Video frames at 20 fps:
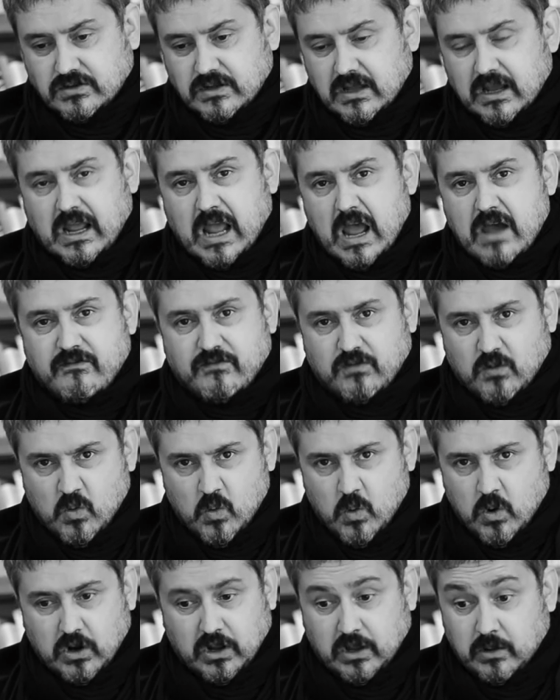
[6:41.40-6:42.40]
and comes from
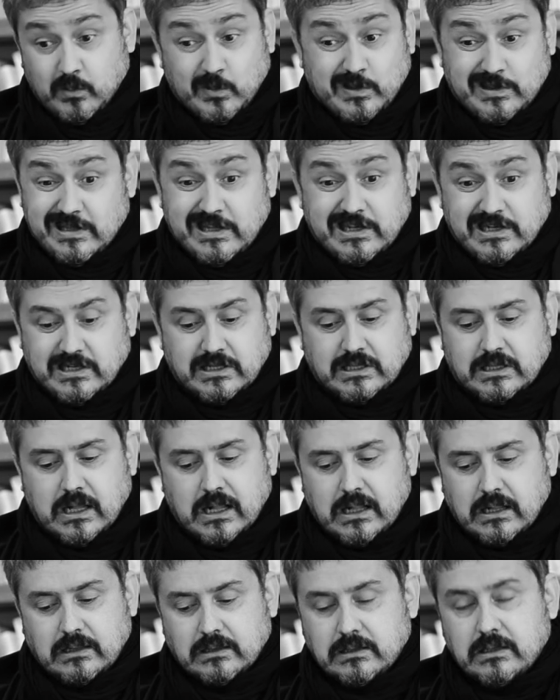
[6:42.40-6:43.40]
working with
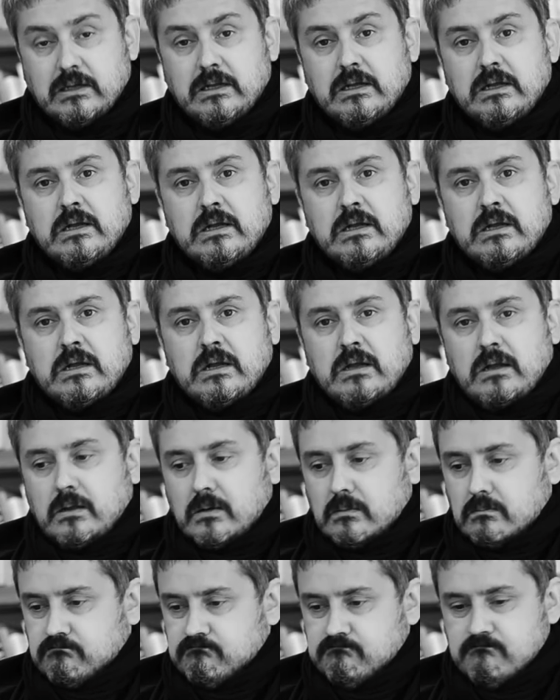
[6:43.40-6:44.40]
digital
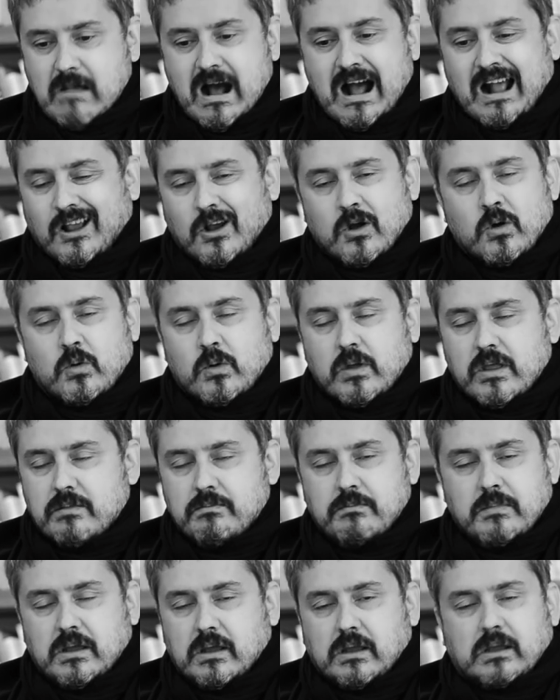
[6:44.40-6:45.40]

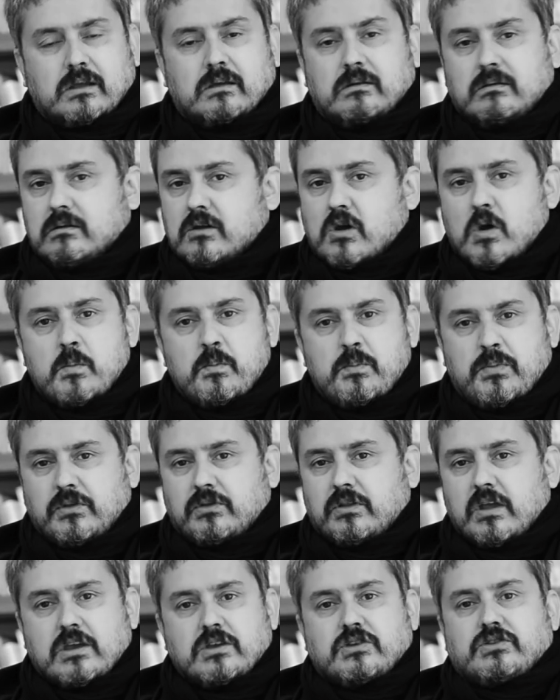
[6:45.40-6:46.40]
algorithmic
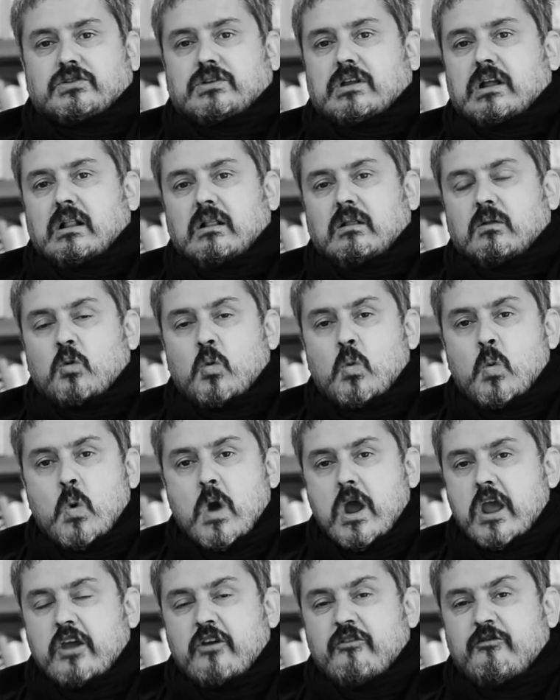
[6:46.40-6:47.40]
computational
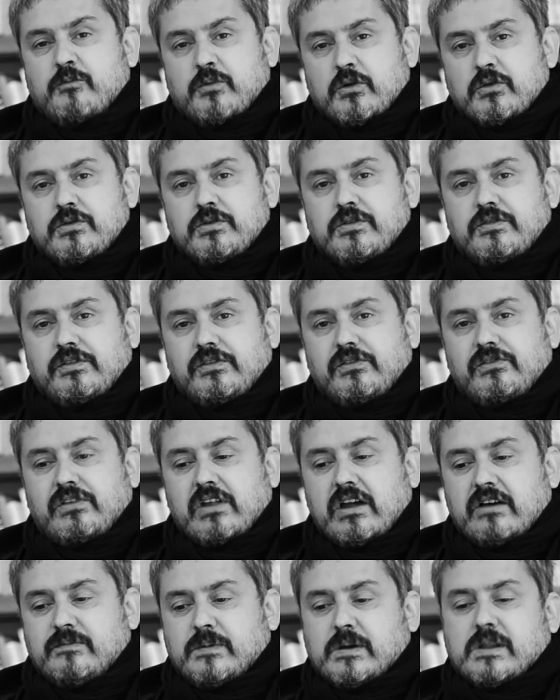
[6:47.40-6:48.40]
way of producing
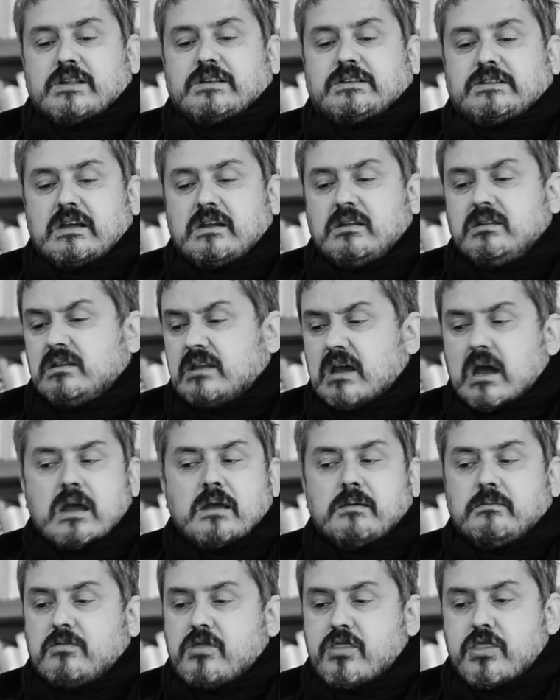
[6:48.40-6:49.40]
stuff but at the same
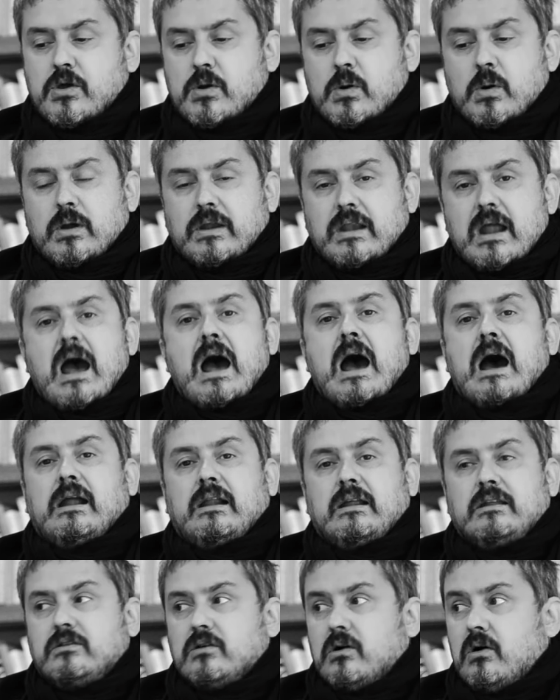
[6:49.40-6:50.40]
time throwing at
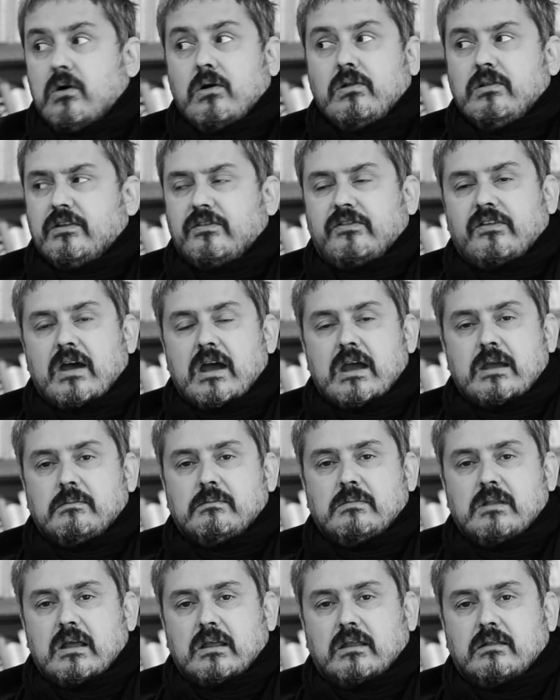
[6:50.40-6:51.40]
it all the
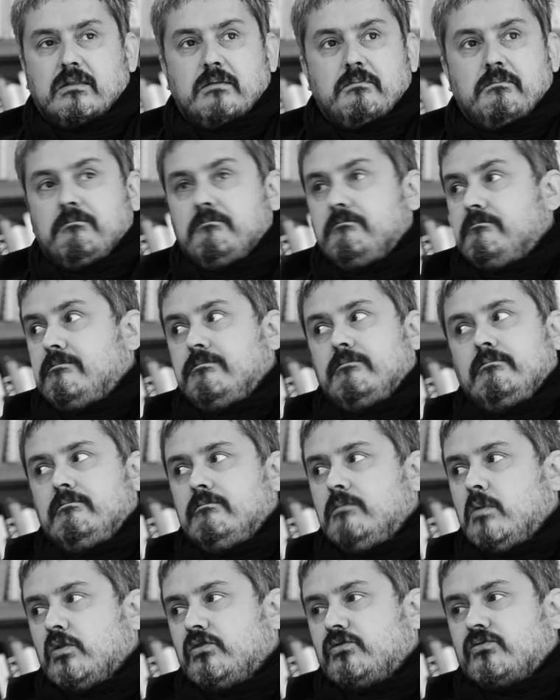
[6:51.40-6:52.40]
time like the
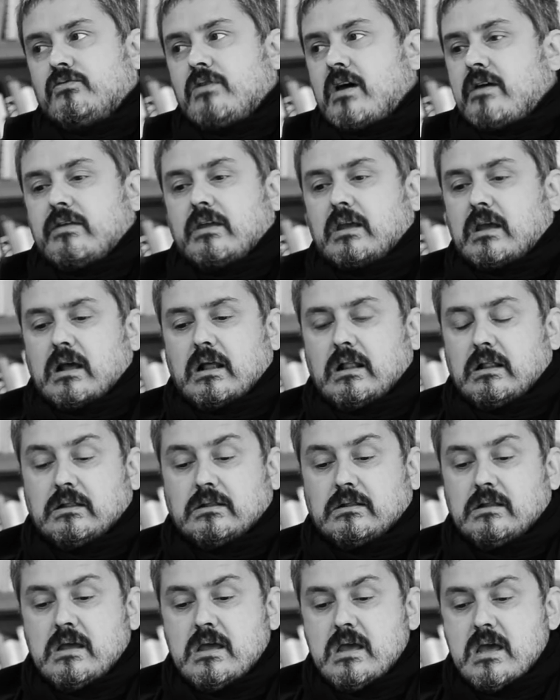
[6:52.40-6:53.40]
most
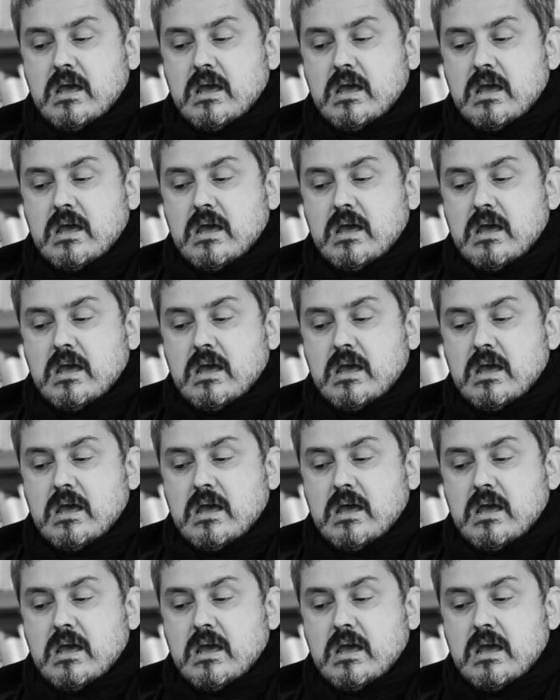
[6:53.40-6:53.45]
radical